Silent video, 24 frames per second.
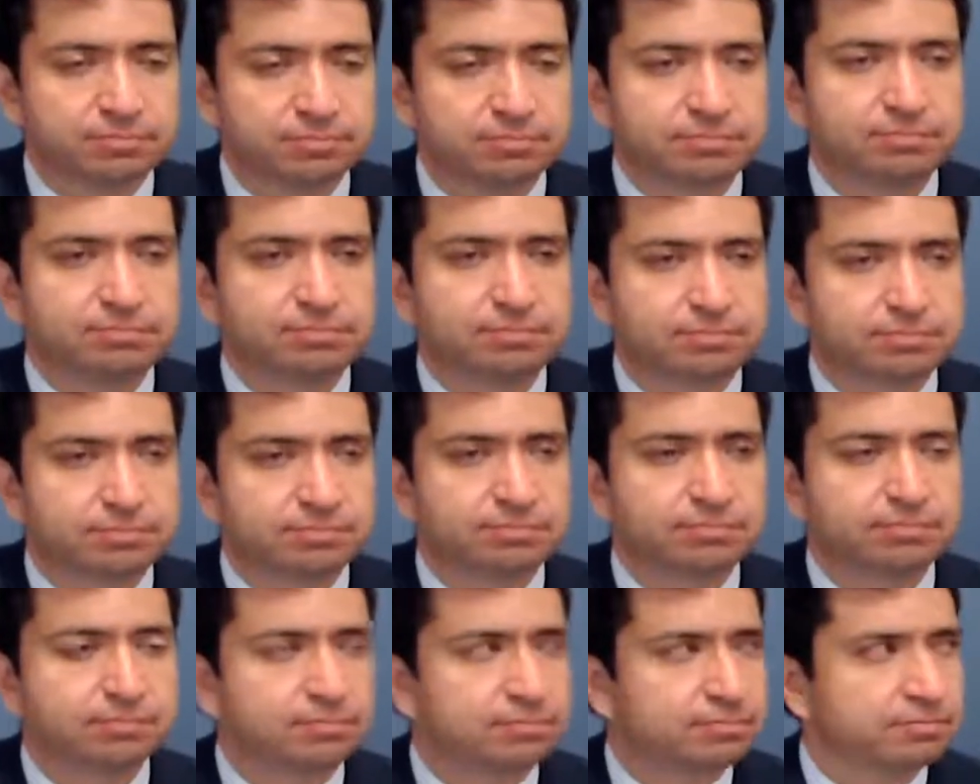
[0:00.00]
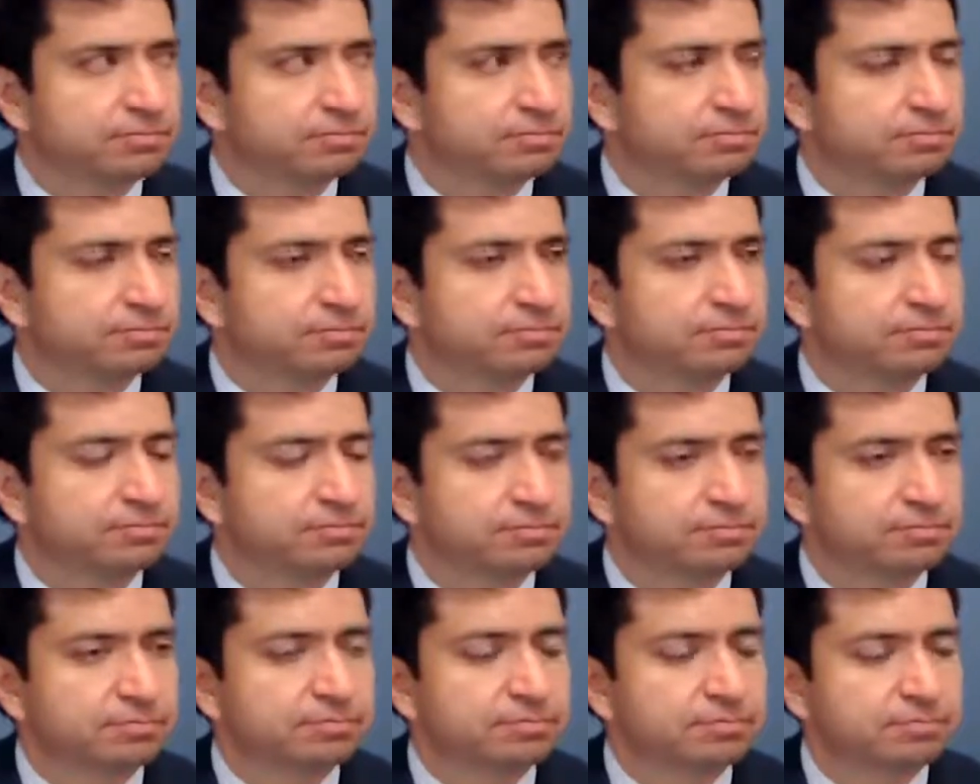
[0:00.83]

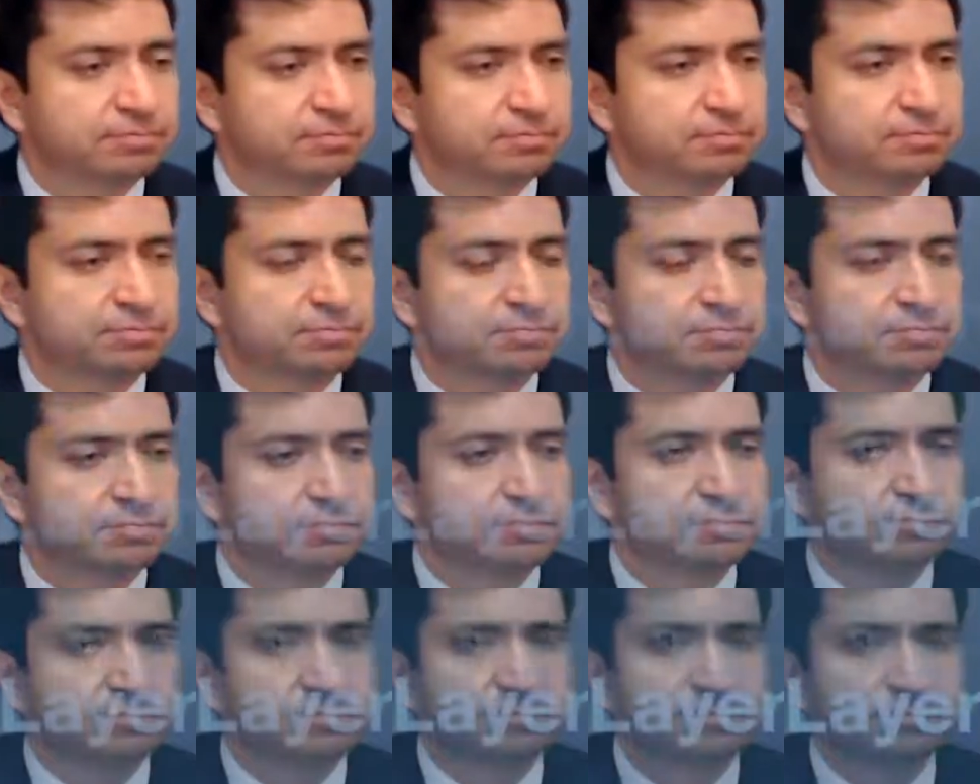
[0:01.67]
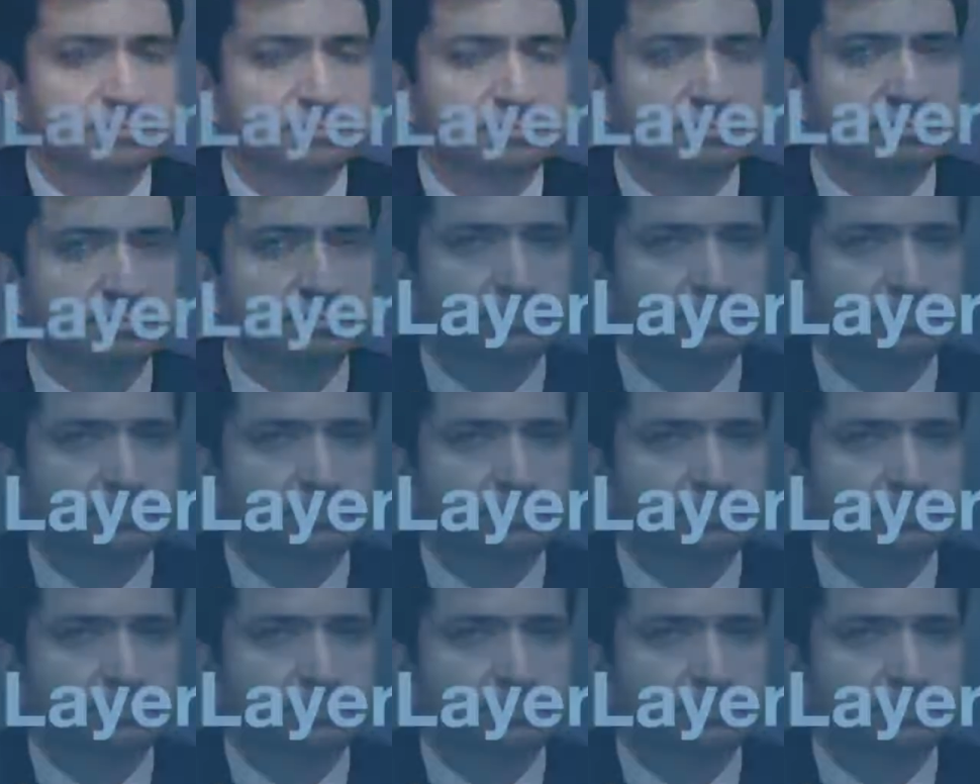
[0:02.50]
[no speech]